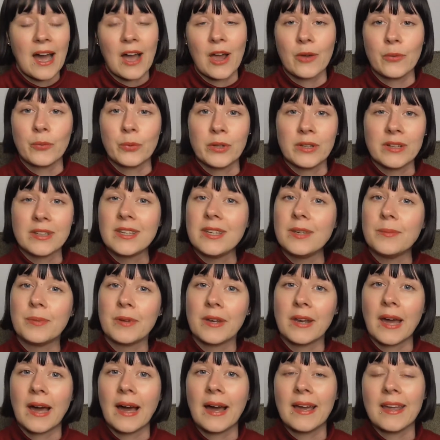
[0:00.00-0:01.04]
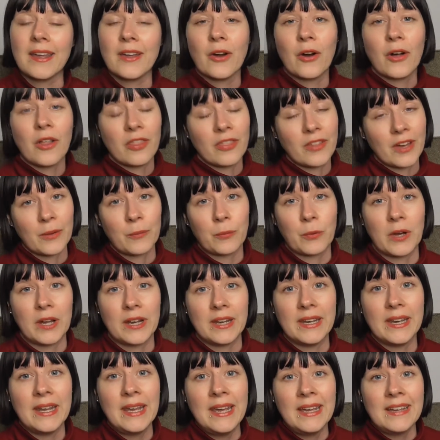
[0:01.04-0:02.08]
I will keep an eye on that
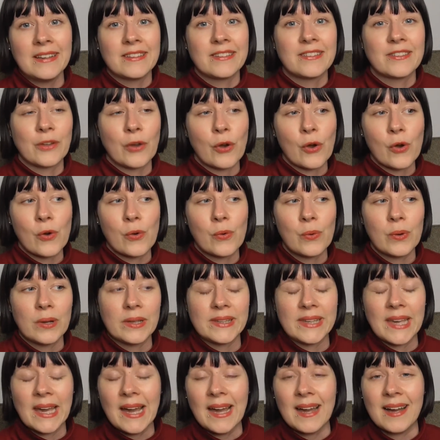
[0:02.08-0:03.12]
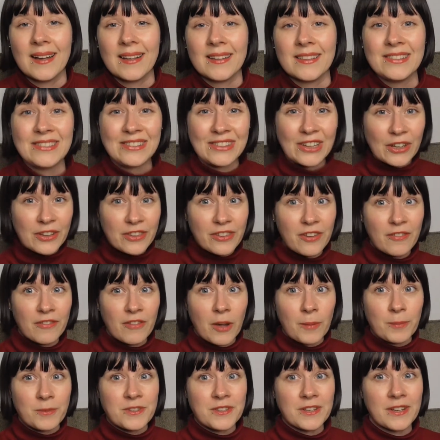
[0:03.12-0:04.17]
one. So yeah, lots of
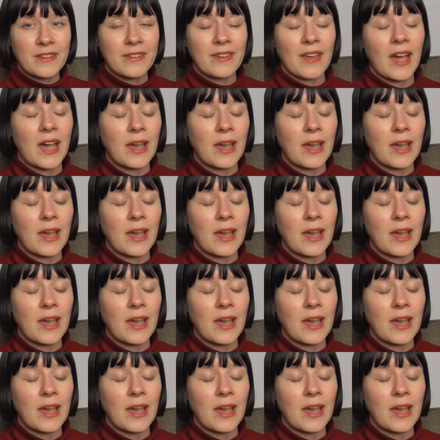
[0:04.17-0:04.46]
options.